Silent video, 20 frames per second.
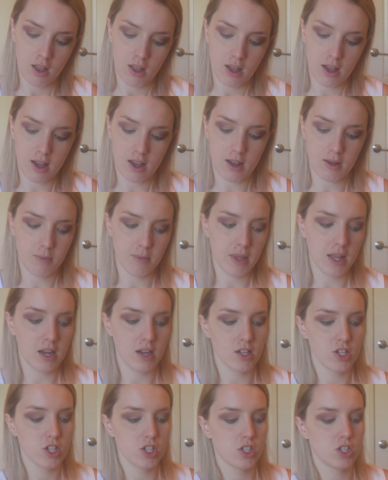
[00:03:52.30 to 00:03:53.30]
And I
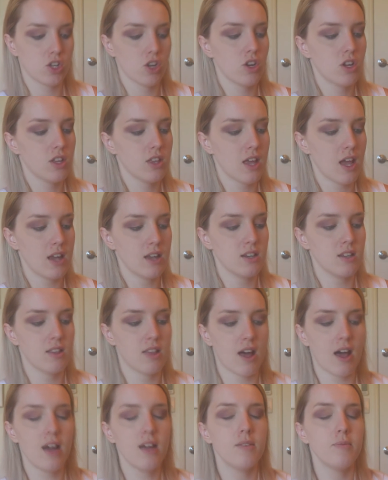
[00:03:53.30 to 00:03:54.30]
just soak the end of
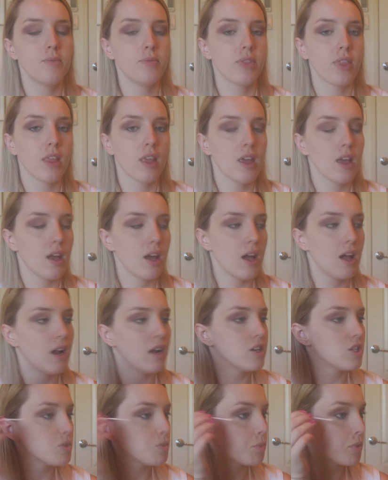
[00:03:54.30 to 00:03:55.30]
that and I
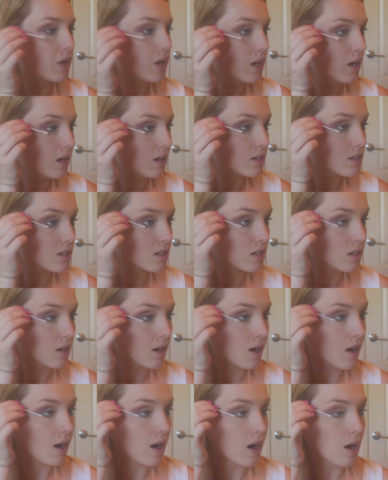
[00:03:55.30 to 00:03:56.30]
just bring it
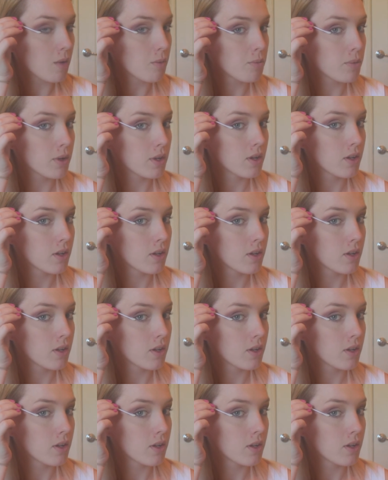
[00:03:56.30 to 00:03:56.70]
up